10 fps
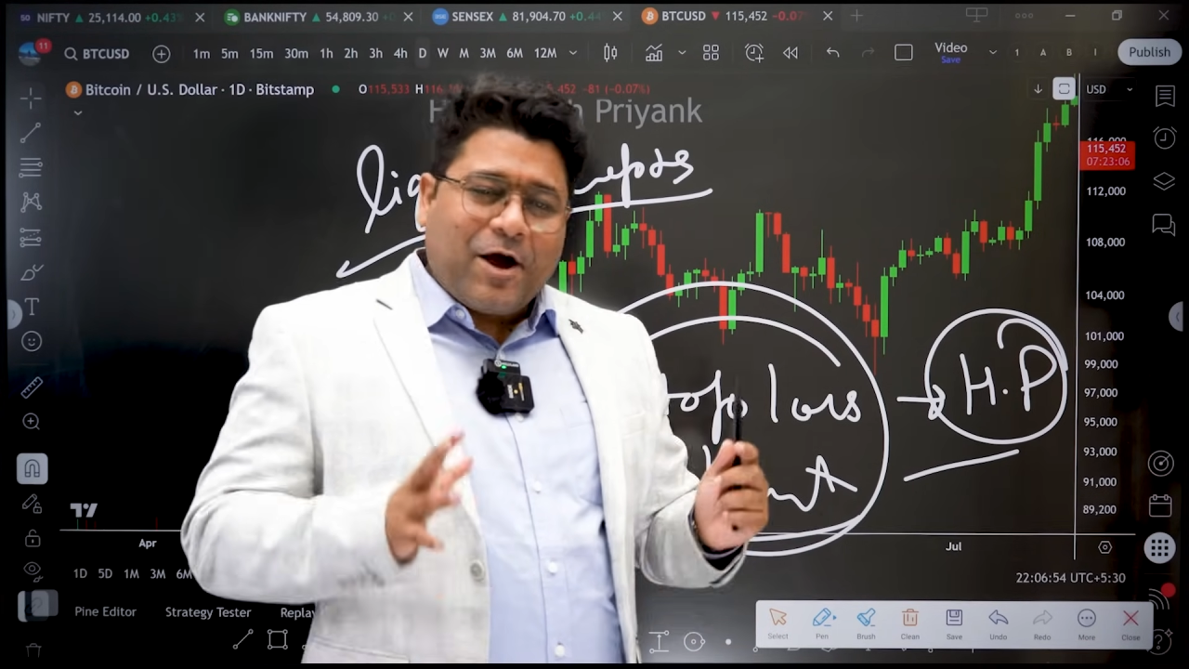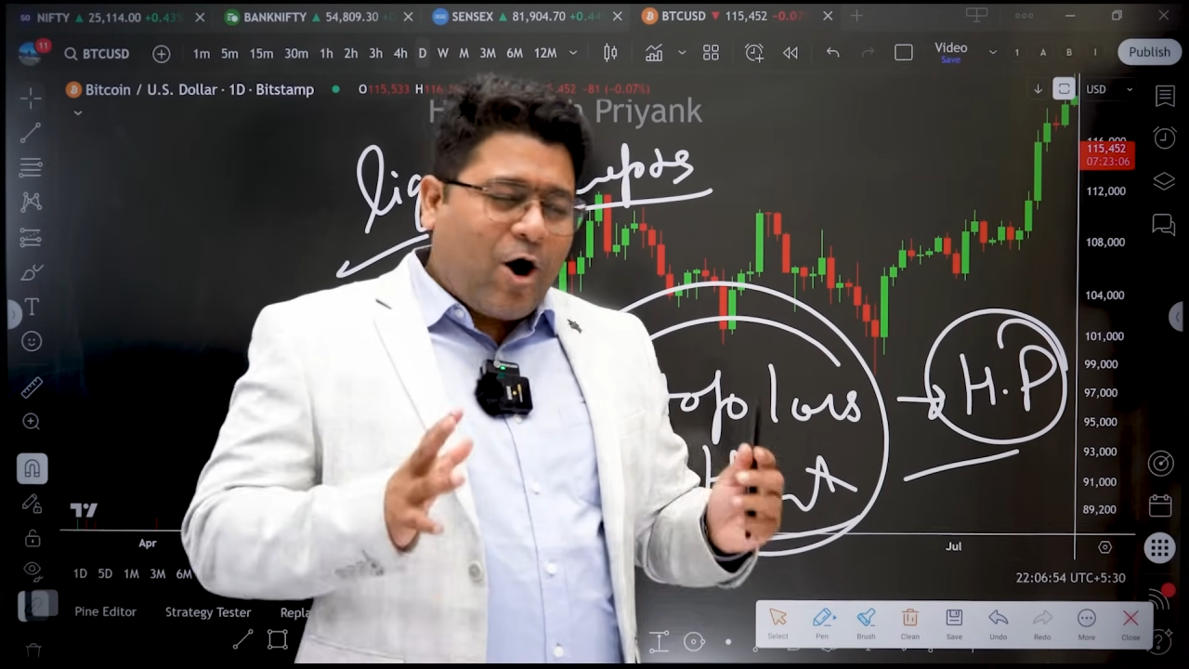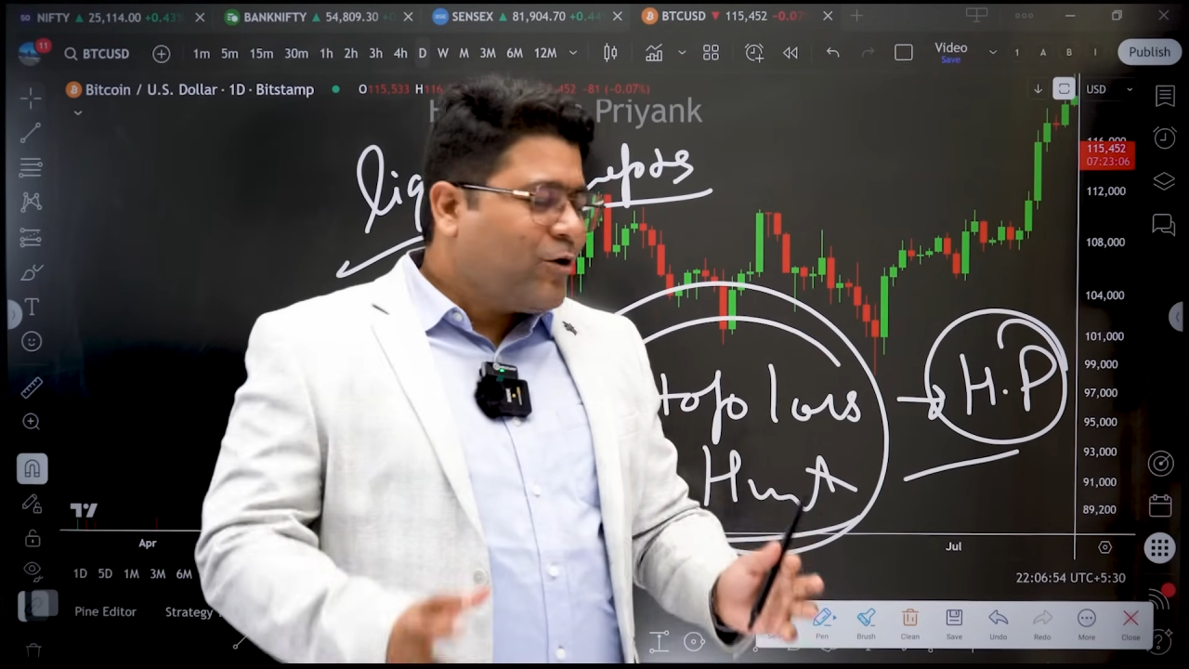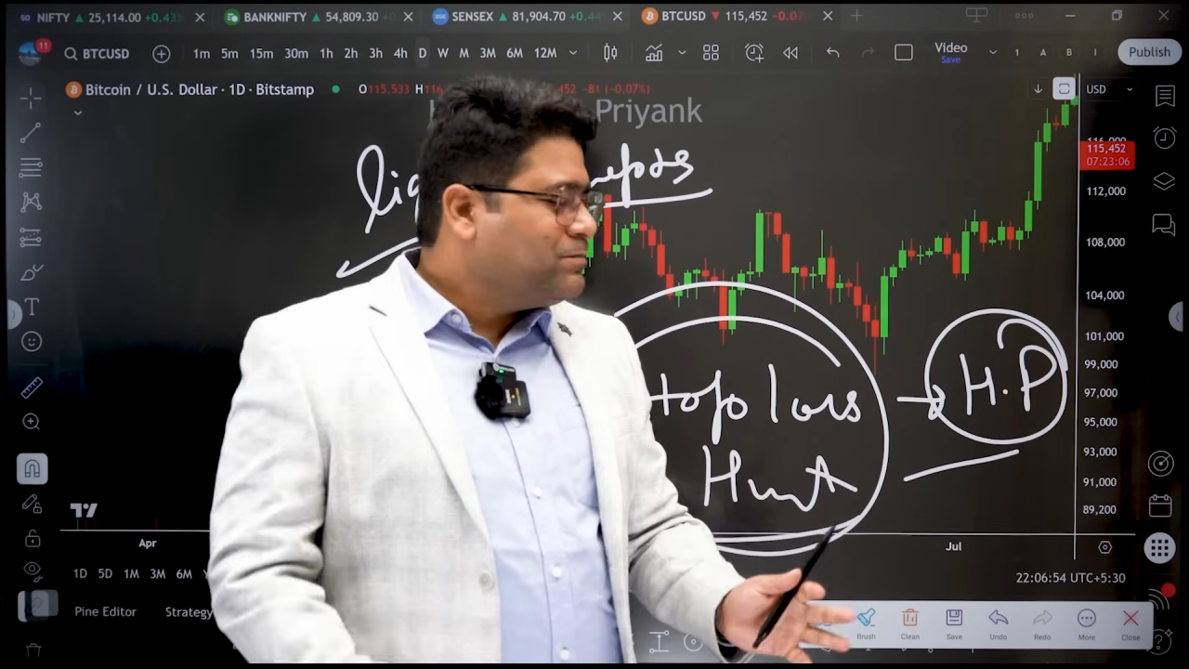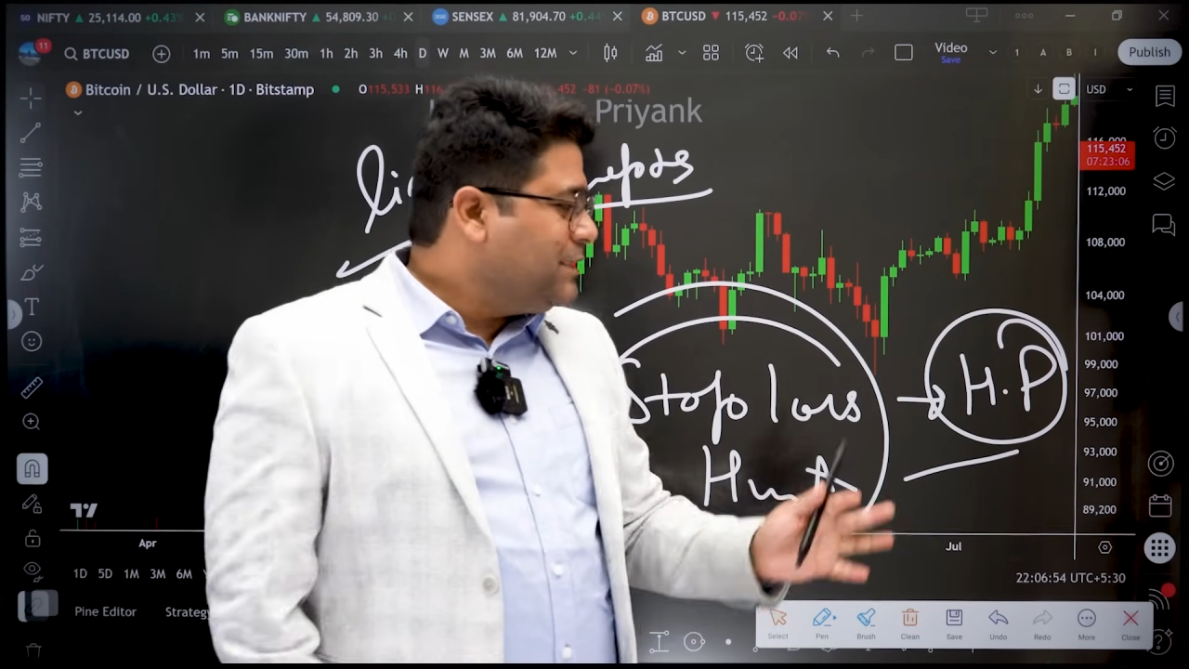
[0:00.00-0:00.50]

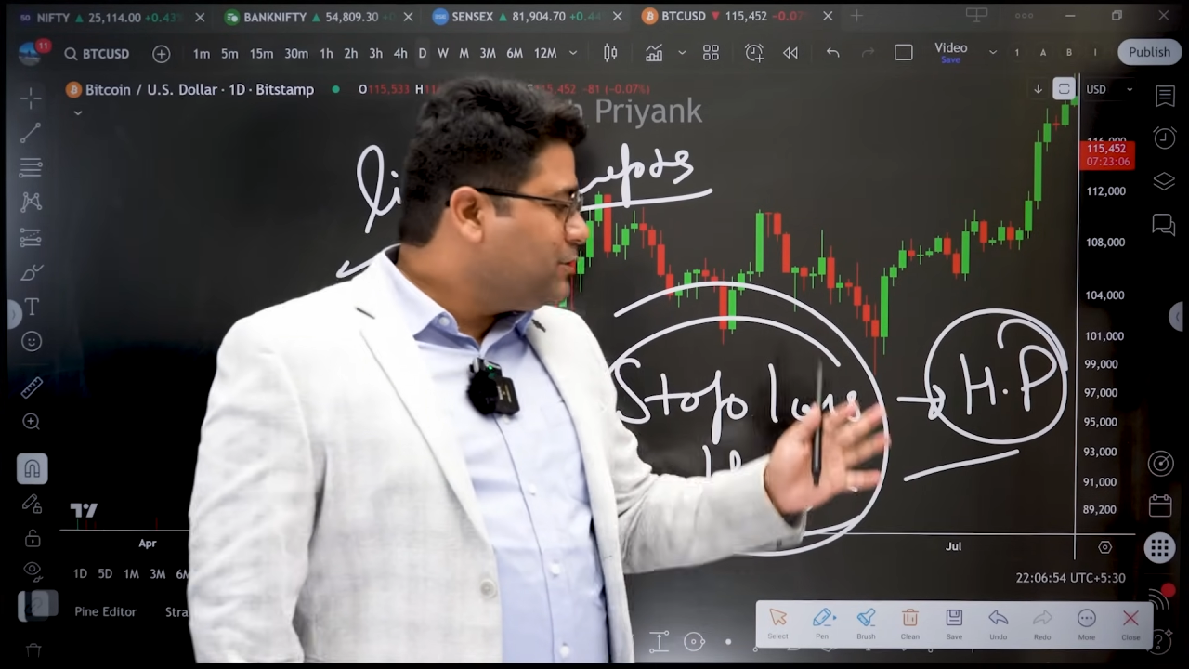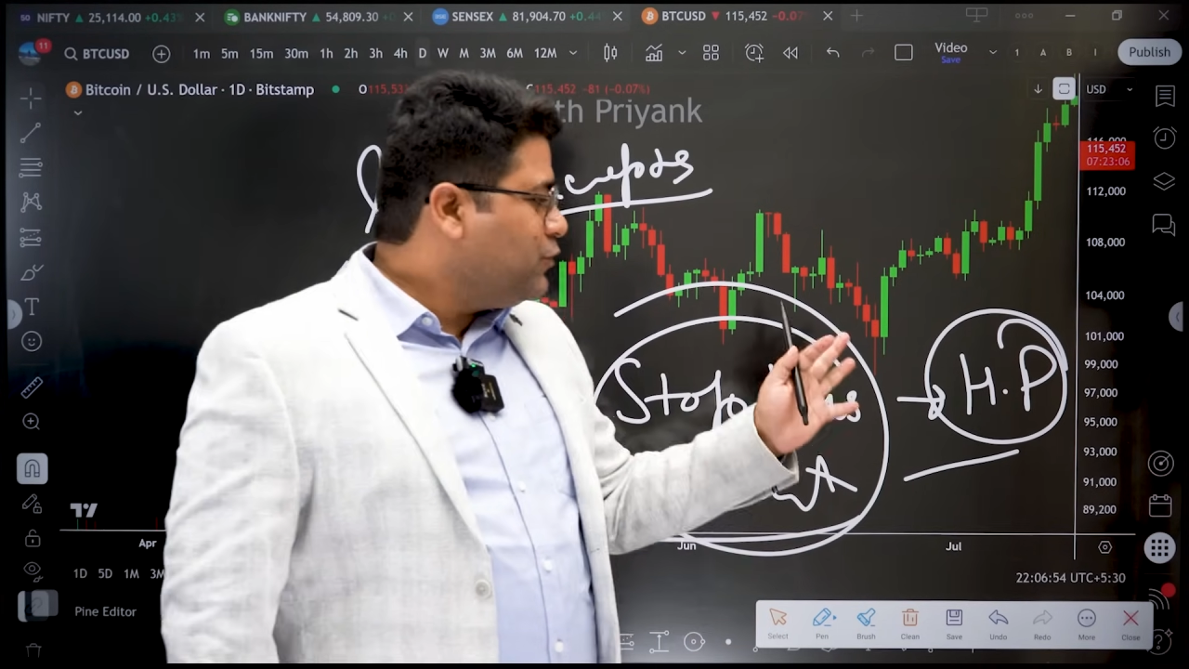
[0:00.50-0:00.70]
hope this